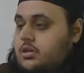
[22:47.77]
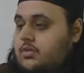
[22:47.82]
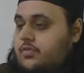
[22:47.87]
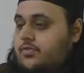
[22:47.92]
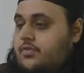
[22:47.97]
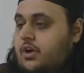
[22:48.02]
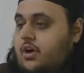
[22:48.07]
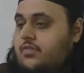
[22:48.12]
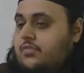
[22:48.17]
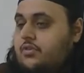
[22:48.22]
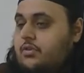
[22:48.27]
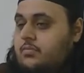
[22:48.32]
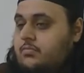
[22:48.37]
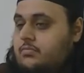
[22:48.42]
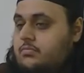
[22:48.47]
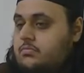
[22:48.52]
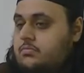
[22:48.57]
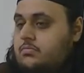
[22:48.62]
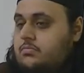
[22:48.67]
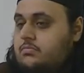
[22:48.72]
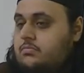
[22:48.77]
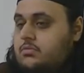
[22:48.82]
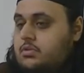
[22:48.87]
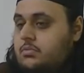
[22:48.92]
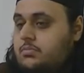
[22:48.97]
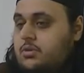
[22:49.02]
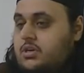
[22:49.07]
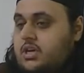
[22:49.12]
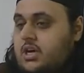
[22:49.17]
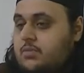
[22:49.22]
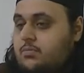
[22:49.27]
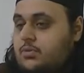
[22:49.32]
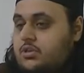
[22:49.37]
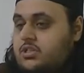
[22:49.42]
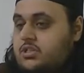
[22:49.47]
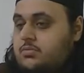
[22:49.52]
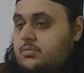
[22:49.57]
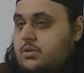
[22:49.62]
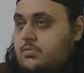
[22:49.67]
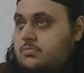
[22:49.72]
not far from the Makkah
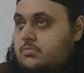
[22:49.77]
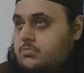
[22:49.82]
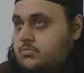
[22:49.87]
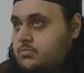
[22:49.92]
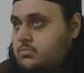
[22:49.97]
Muazzamah.